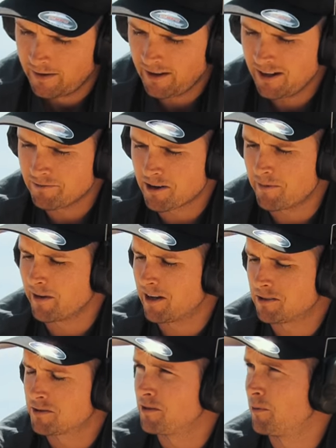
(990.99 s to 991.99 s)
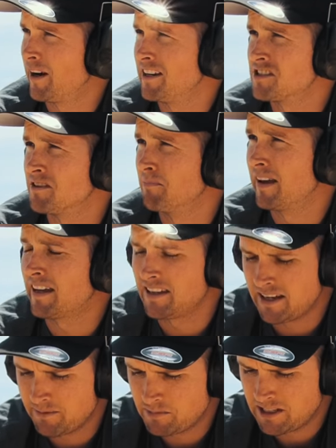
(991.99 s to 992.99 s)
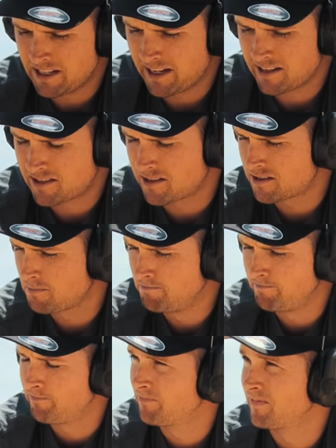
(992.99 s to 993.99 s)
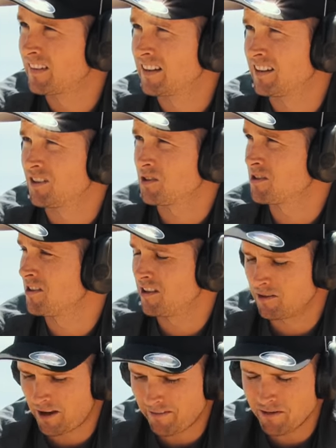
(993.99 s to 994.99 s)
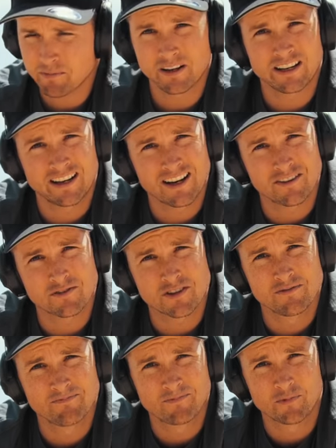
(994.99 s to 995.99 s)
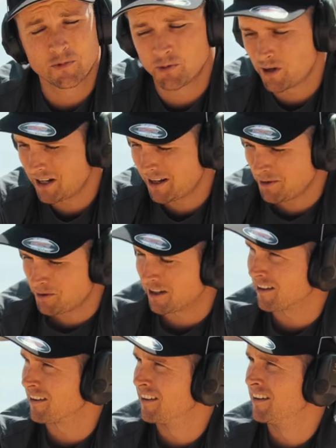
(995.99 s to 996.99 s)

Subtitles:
I love coming out to the range and making empty cases because, you know, everybody loves reloading.